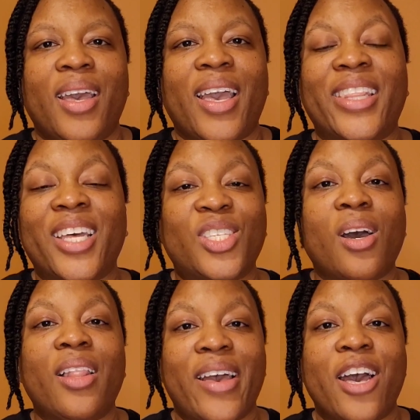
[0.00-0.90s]
And that's
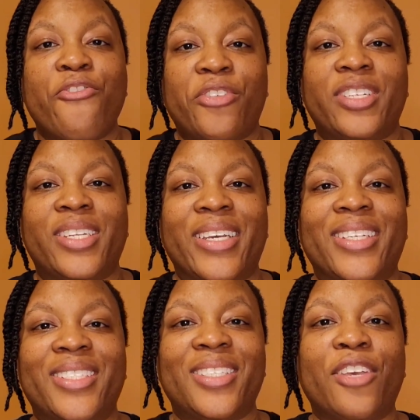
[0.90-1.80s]
all I have for
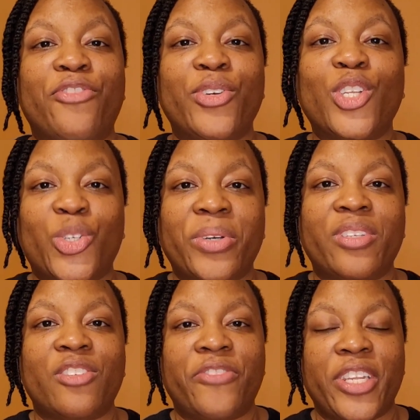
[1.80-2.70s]
today. If you enjoyed
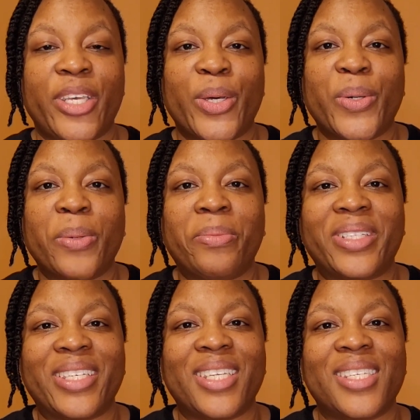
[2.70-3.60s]
this video,
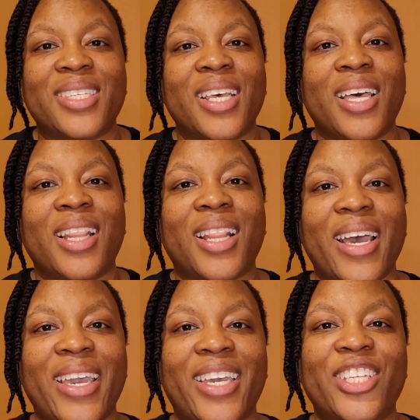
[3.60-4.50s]
please
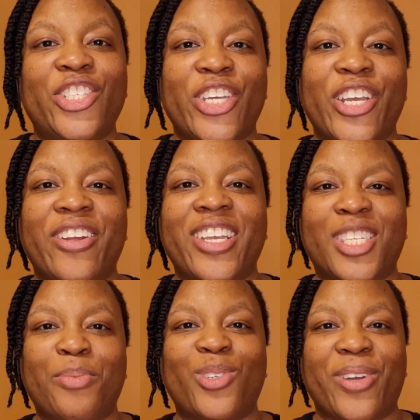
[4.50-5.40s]
like, share, and
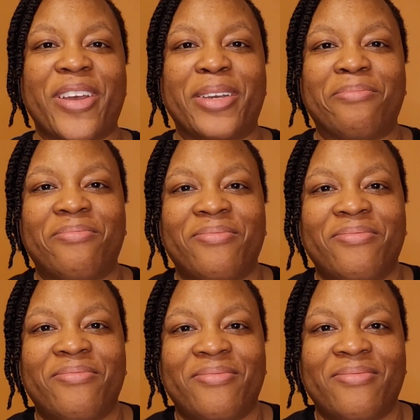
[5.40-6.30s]
subscribe.
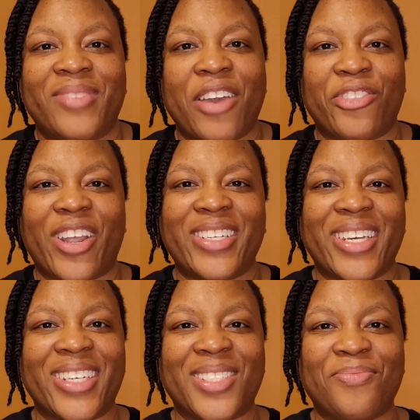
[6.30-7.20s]
Have a great
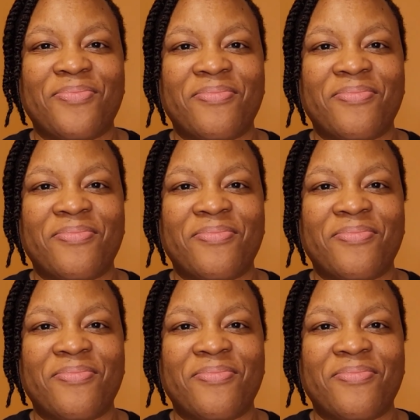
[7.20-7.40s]
day.